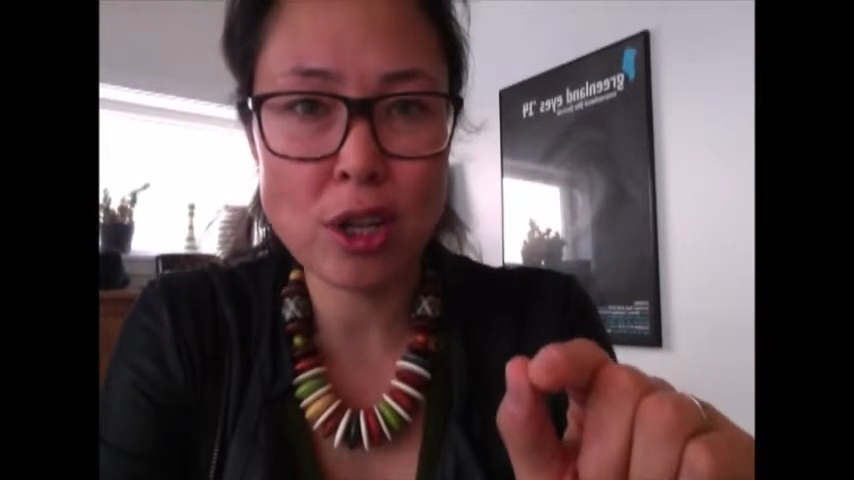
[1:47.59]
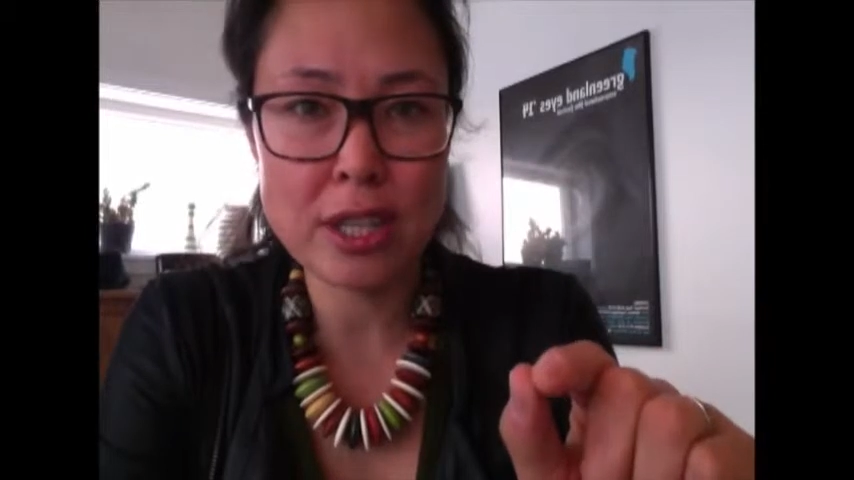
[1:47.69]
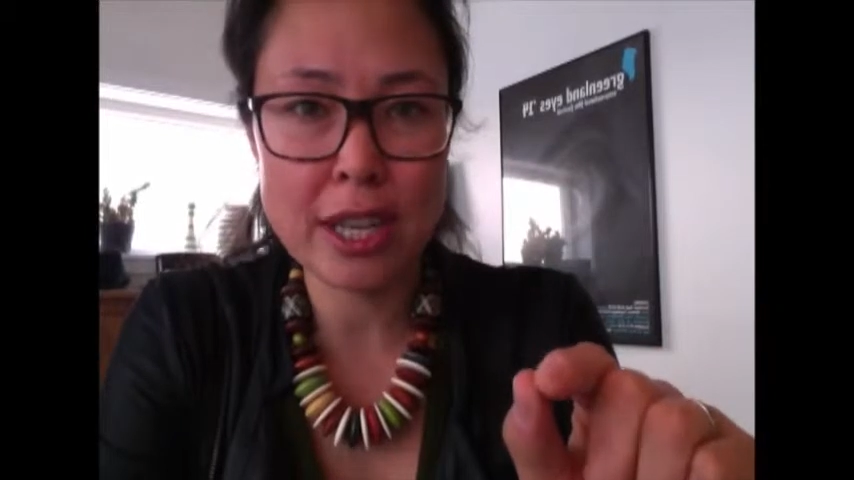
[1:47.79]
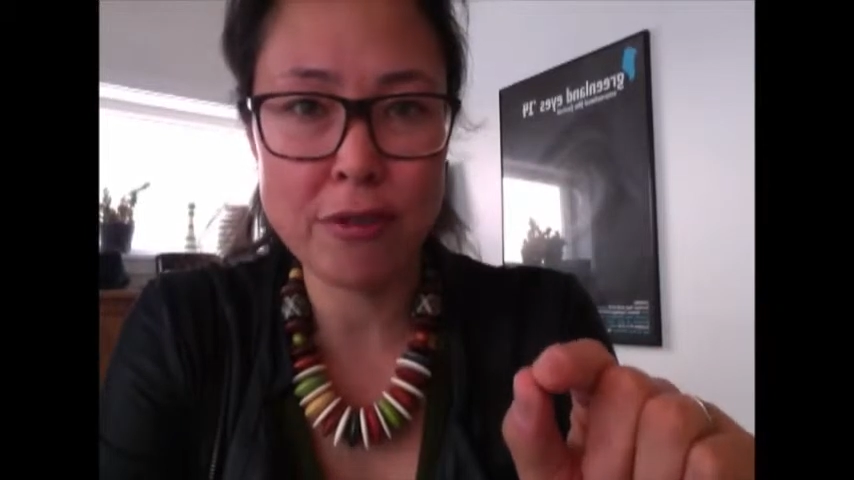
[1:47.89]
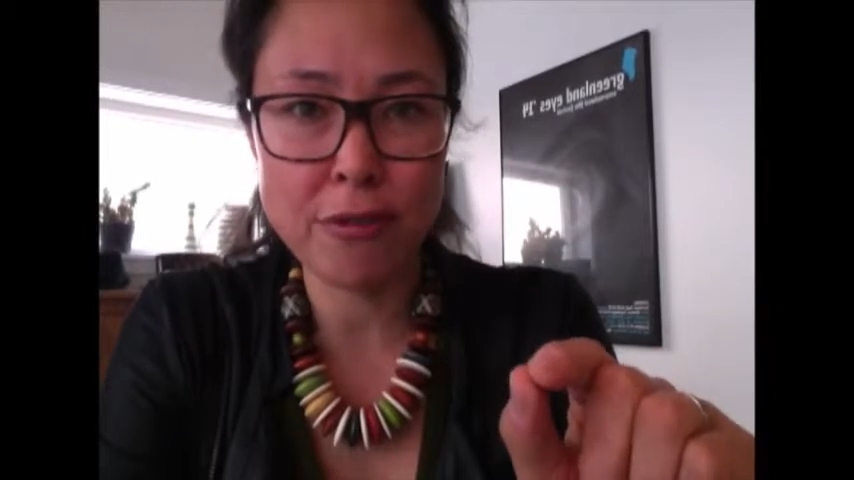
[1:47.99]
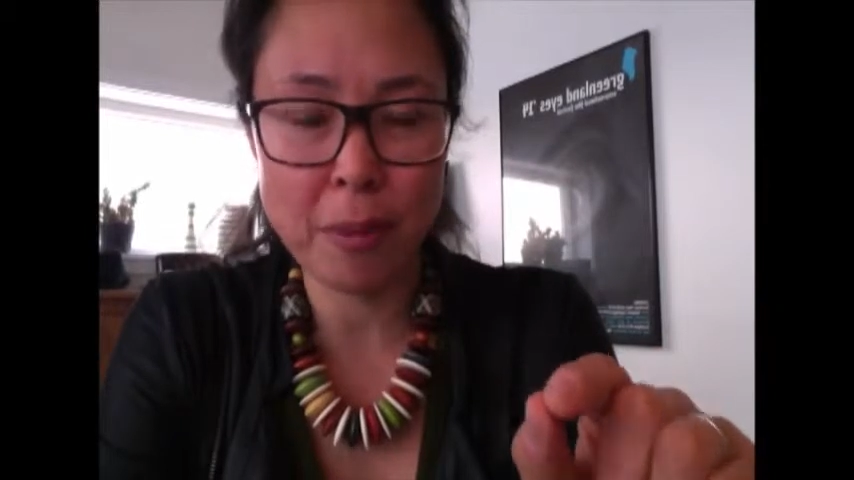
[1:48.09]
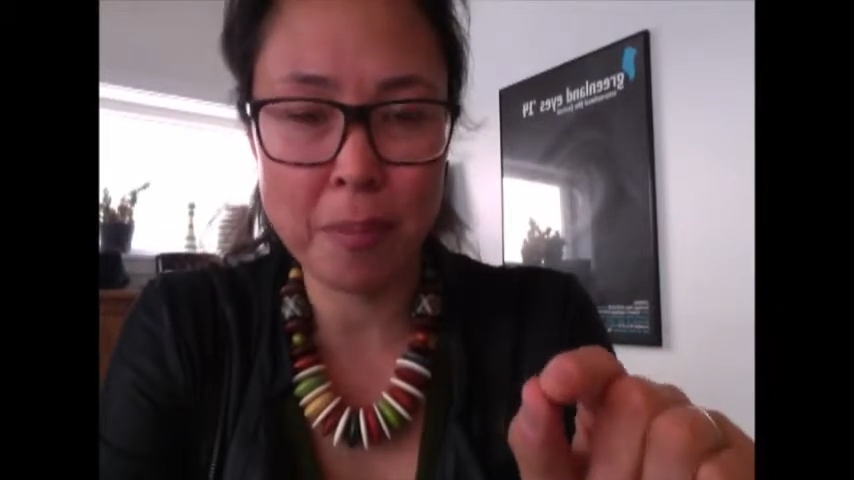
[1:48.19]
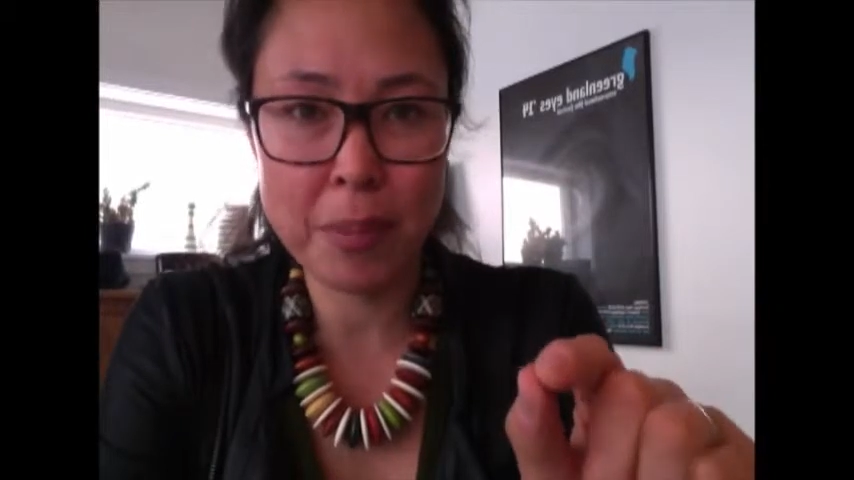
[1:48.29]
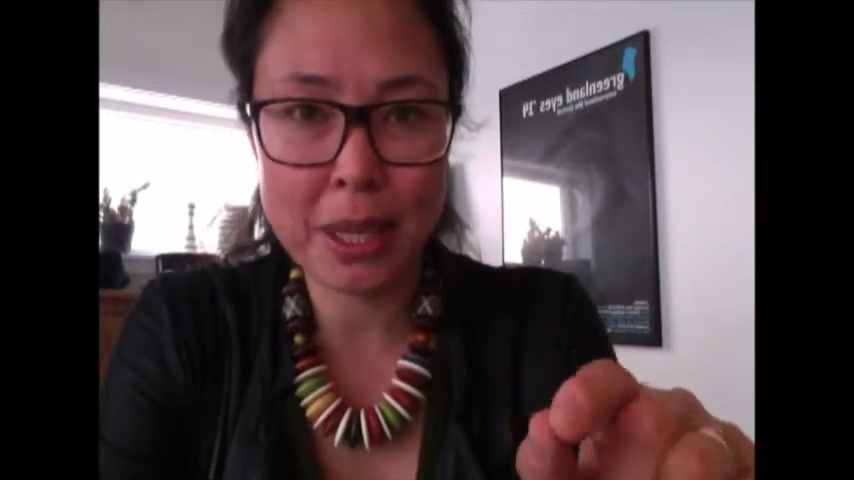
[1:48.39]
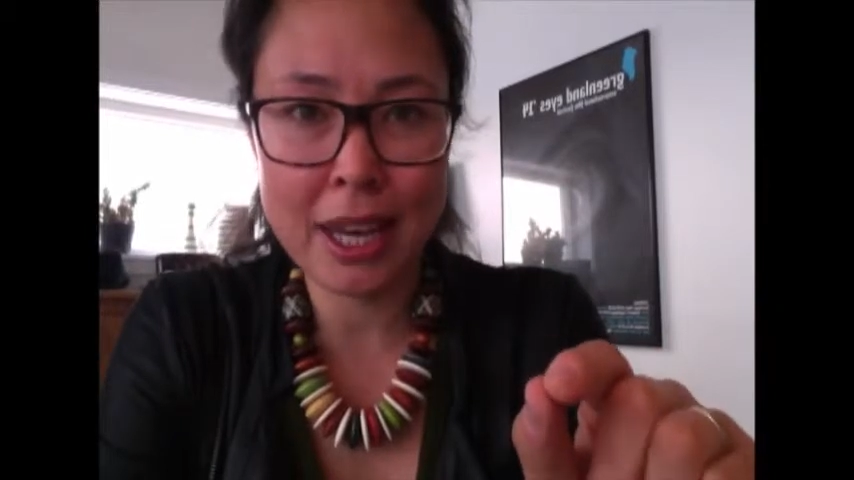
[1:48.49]
sled from
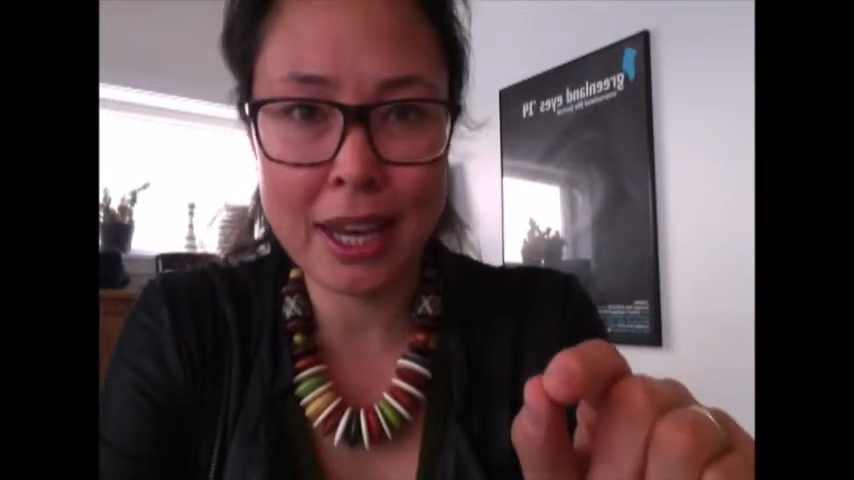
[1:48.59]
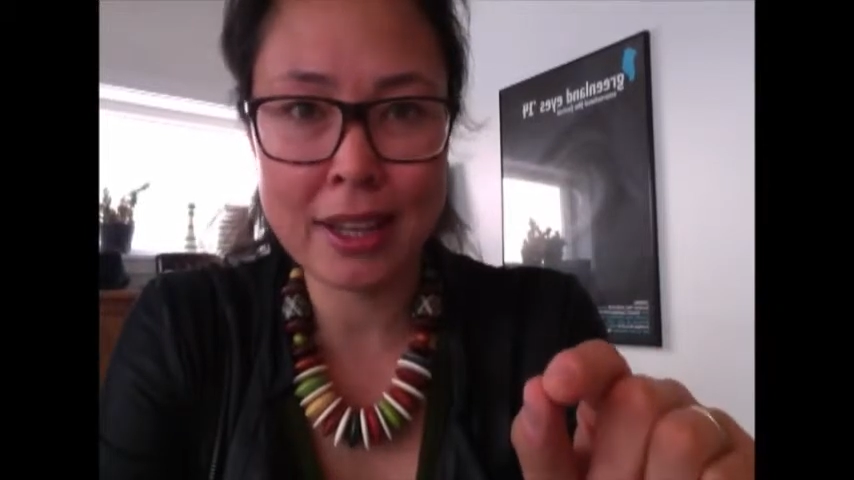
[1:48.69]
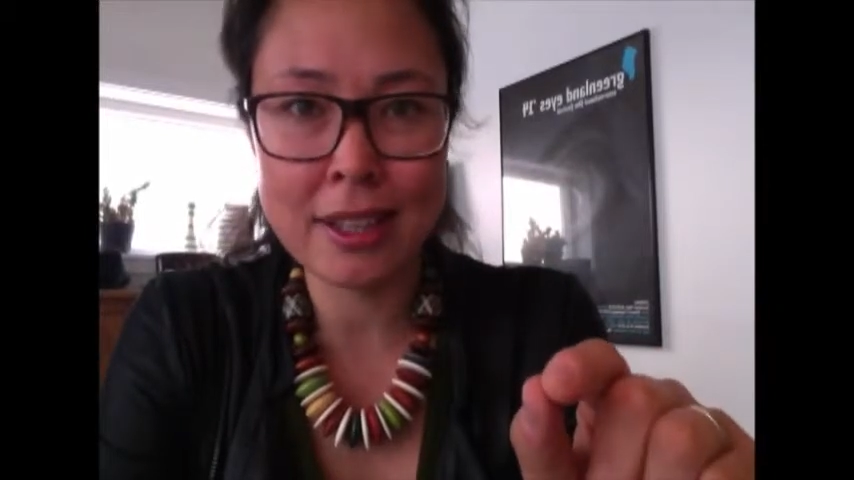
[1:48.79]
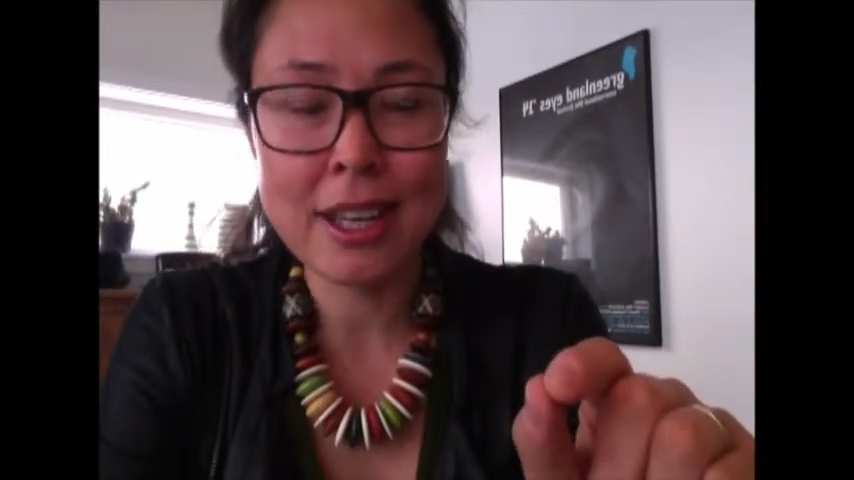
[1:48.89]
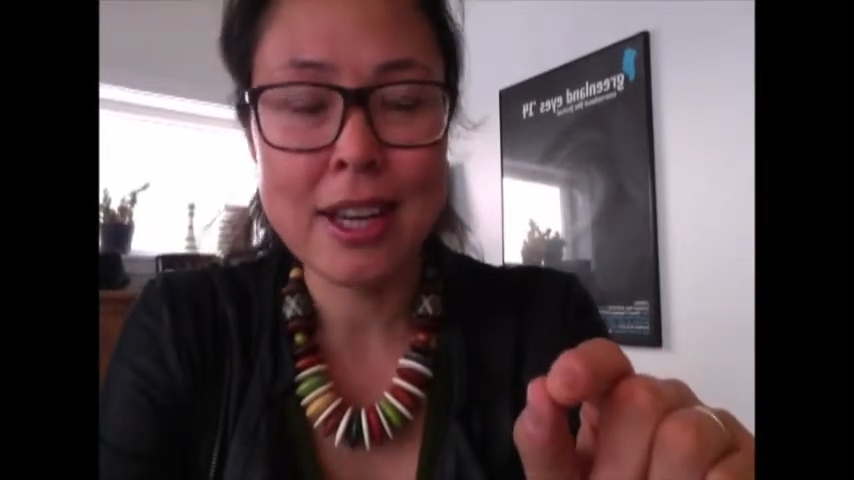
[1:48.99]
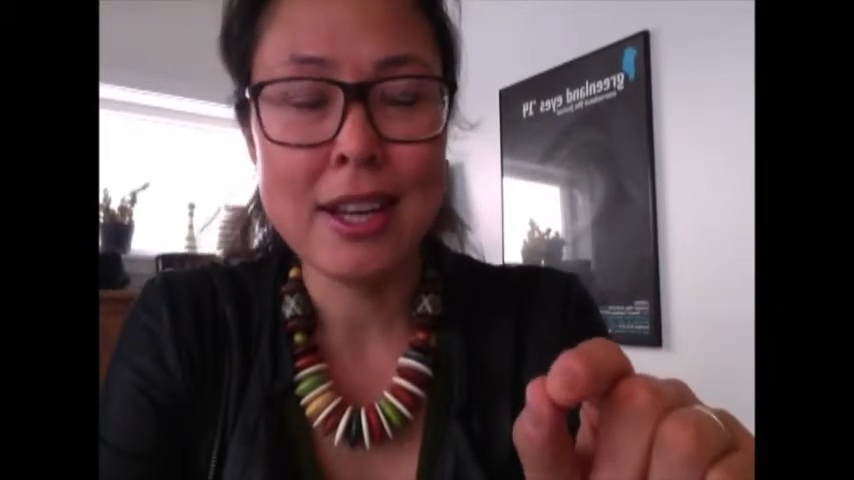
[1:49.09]
being